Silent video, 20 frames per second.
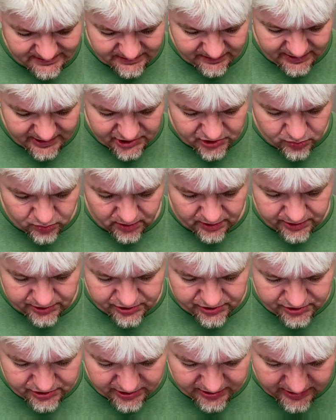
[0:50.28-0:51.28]
this
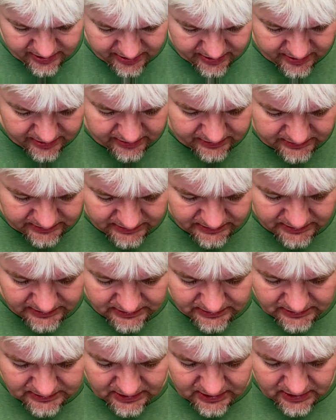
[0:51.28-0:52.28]
was uh,
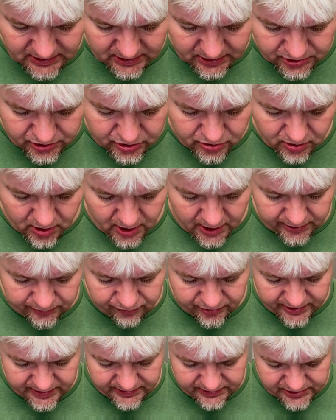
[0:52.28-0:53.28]

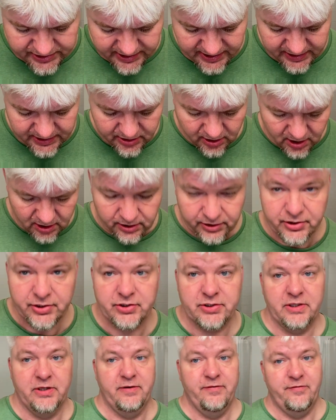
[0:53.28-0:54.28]

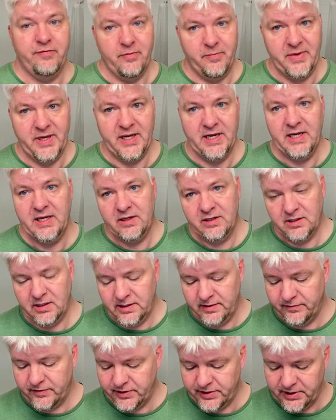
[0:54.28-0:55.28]
$210 for me
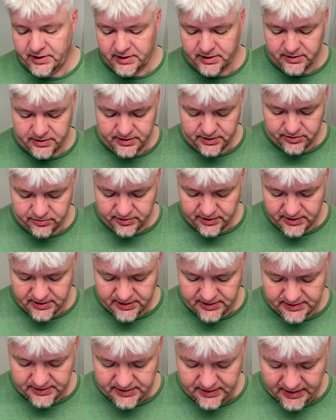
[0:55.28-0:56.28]
delivered here in
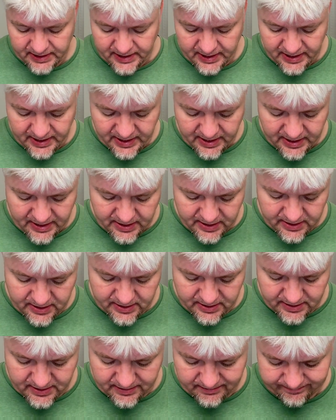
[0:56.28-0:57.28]
Greenland.
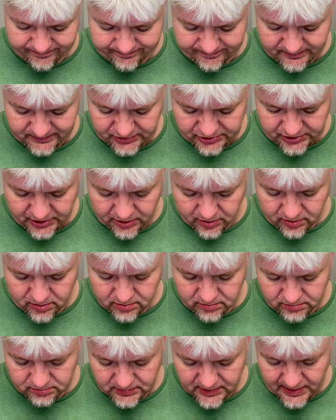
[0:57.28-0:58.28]
Um,
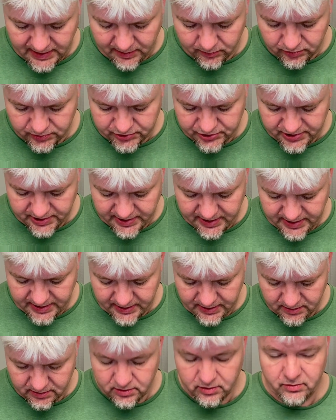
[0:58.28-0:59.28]
so I would
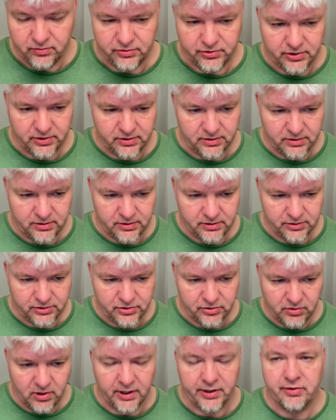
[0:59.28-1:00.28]
say no,
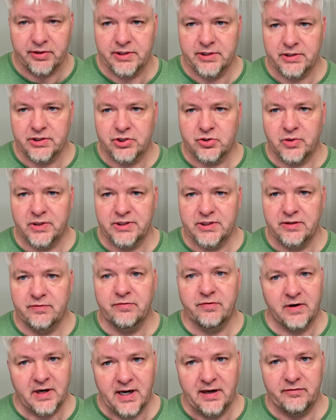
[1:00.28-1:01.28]

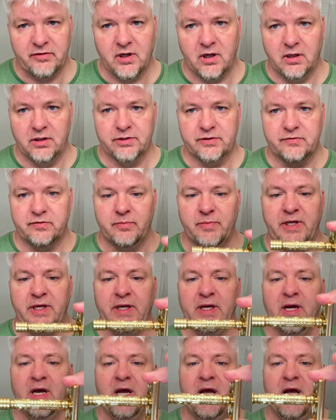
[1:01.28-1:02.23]
$225 for me.